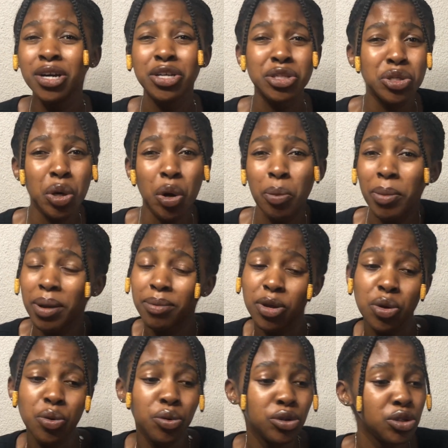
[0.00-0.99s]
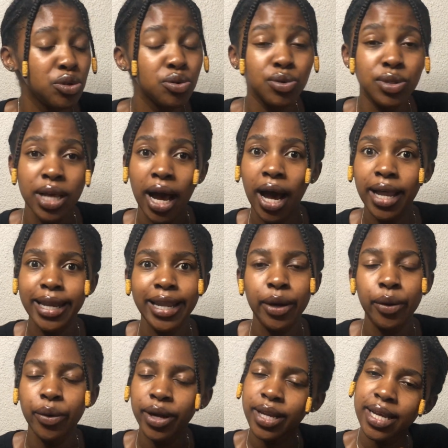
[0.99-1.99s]
So maybe you would use
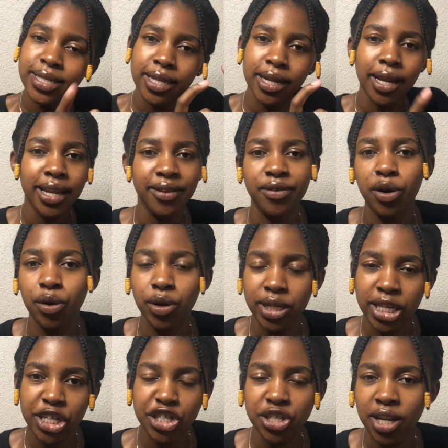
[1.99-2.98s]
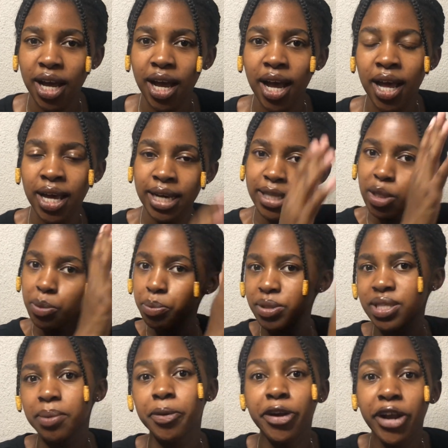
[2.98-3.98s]
liquid as in a leave-in conditioner, then put
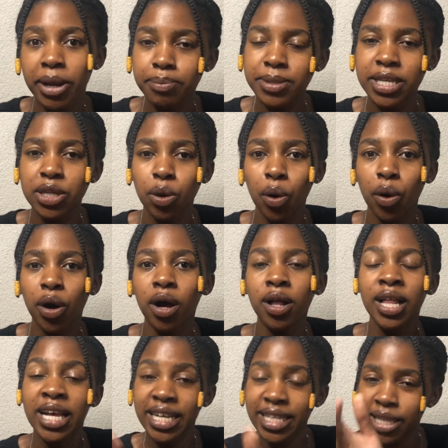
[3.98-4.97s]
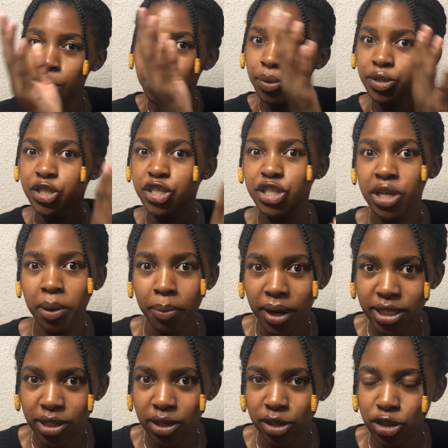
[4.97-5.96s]
some grapeseed oil, then put shea
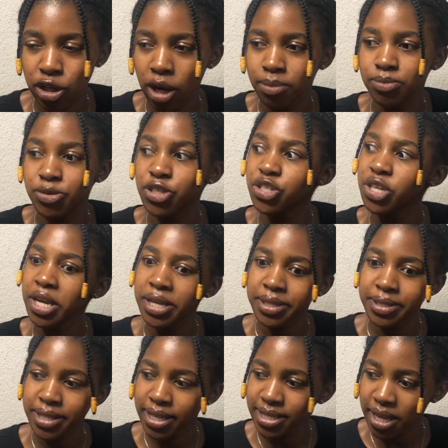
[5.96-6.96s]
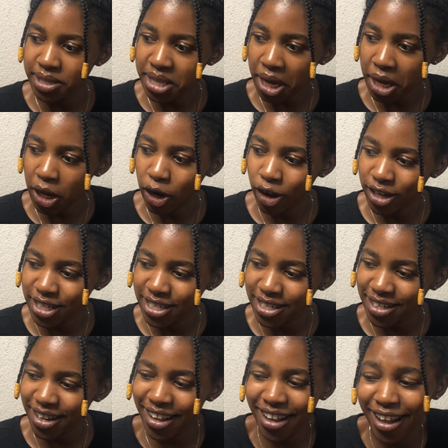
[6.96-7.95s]
butter on top. Jeez, that sounds like a
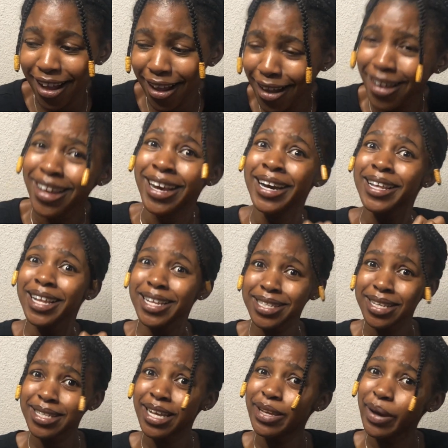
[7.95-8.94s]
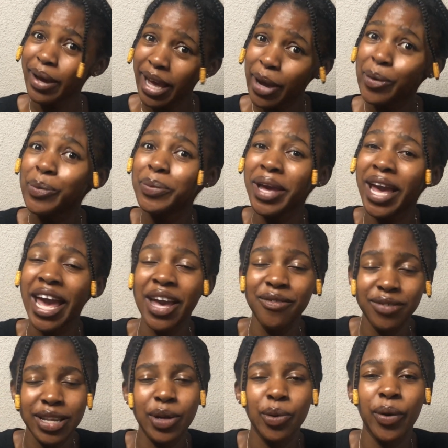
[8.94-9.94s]
that sounds like your hair will be
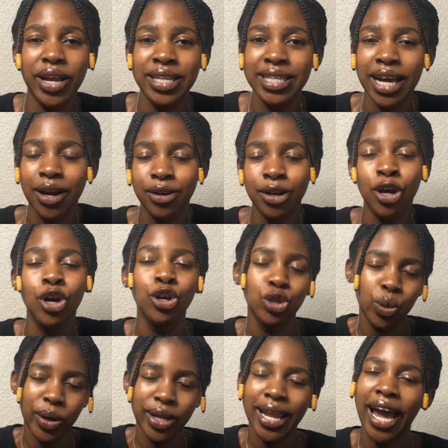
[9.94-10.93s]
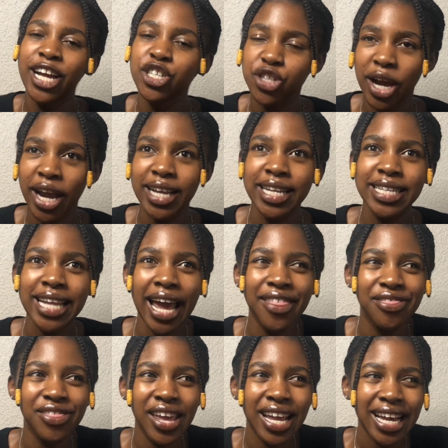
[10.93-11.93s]
heavily weighed down. So when I tried it, I
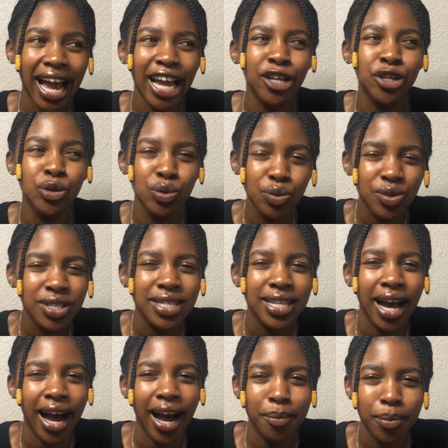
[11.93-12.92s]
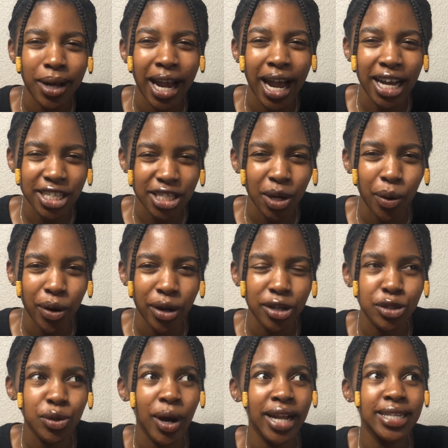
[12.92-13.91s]
think I used castor oil.
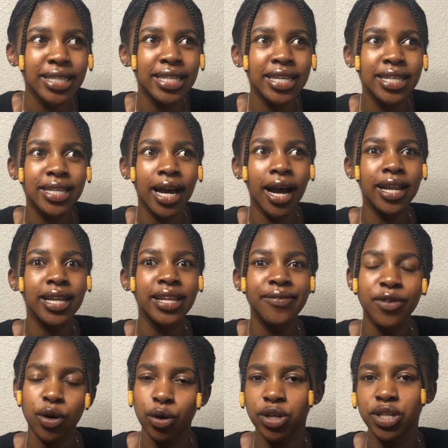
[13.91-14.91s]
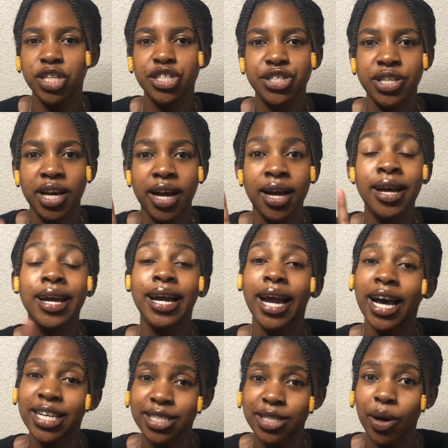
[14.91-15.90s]
So I did leave-in conditioner,
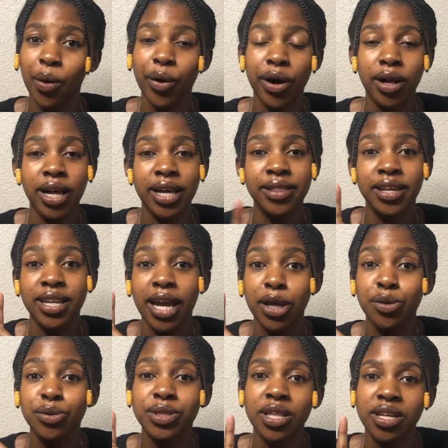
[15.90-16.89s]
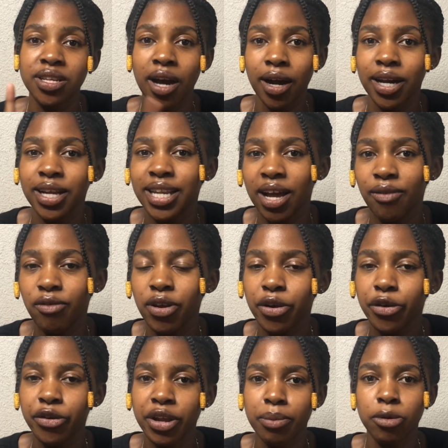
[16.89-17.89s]
castor oil, and then I used the Dark and Lovely
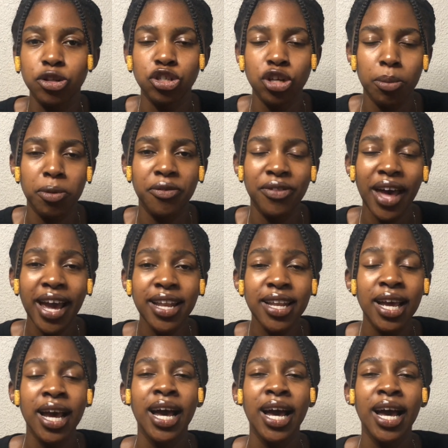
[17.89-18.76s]
cream on top of that.